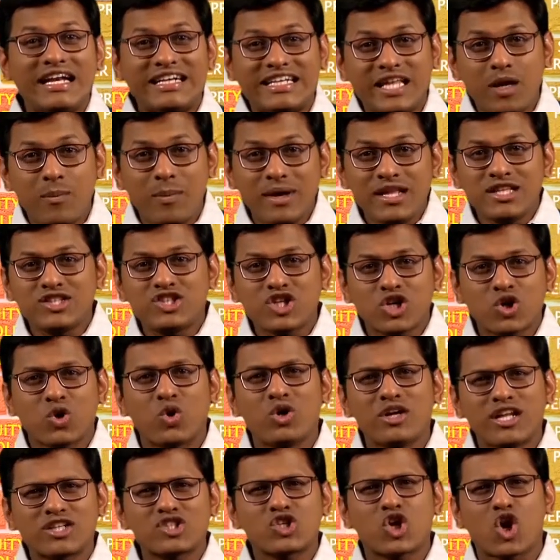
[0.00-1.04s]
debenture
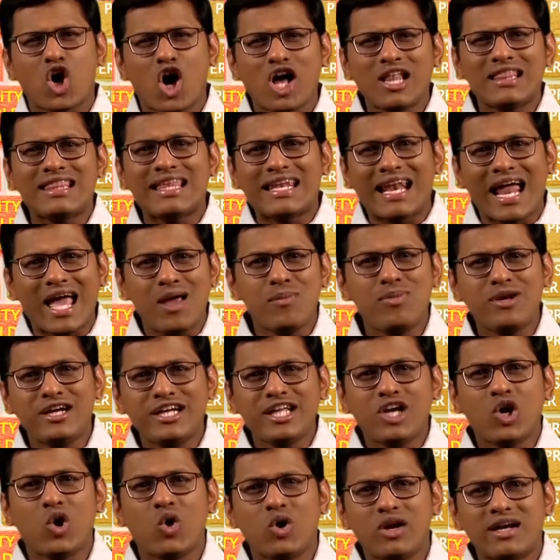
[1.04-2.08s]
holders or all the
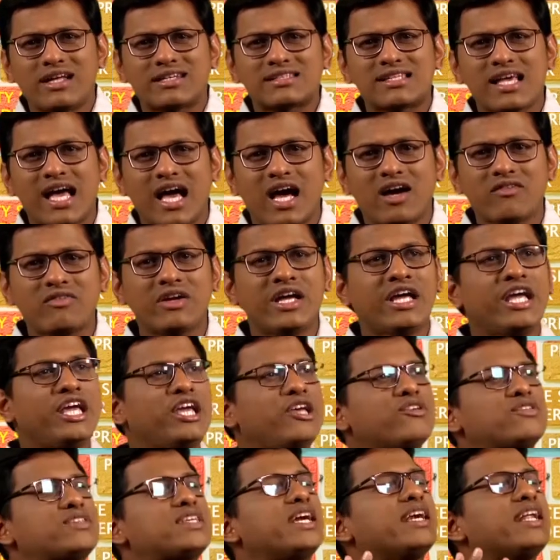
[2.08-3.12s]
liability holders have,
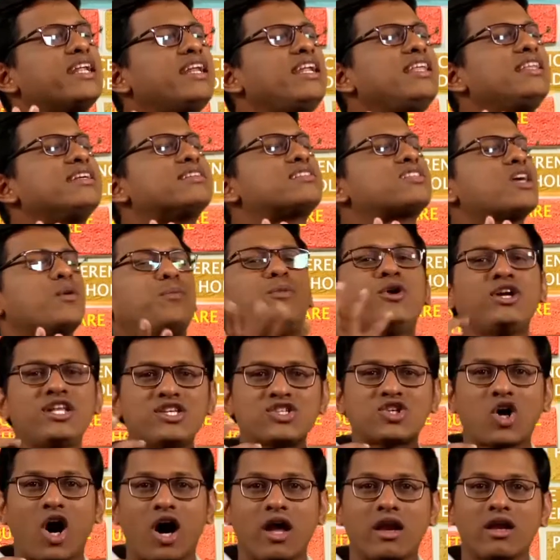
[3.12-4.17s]
if suddenly that support
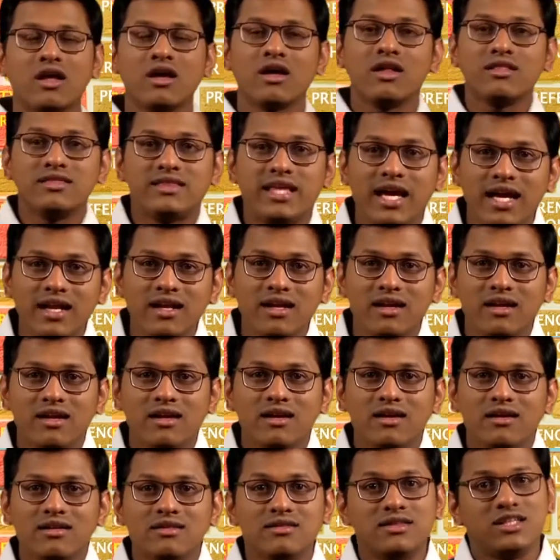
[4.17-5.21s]
is gone, then
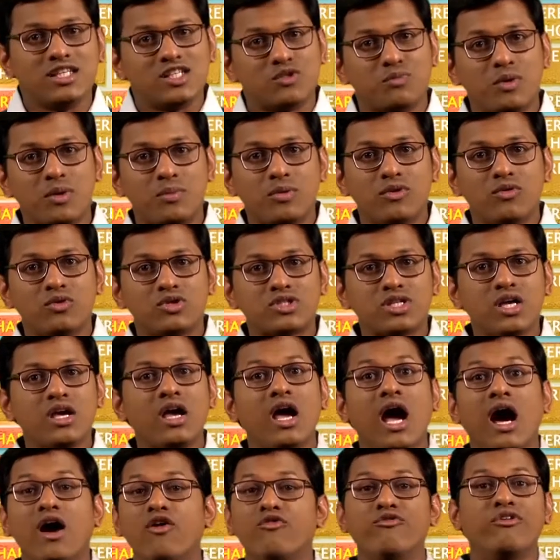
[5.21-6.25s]
these people would say,
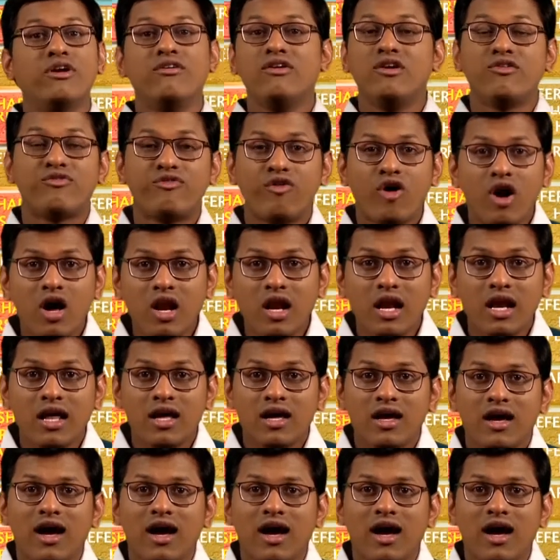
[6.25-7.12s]
we will fall.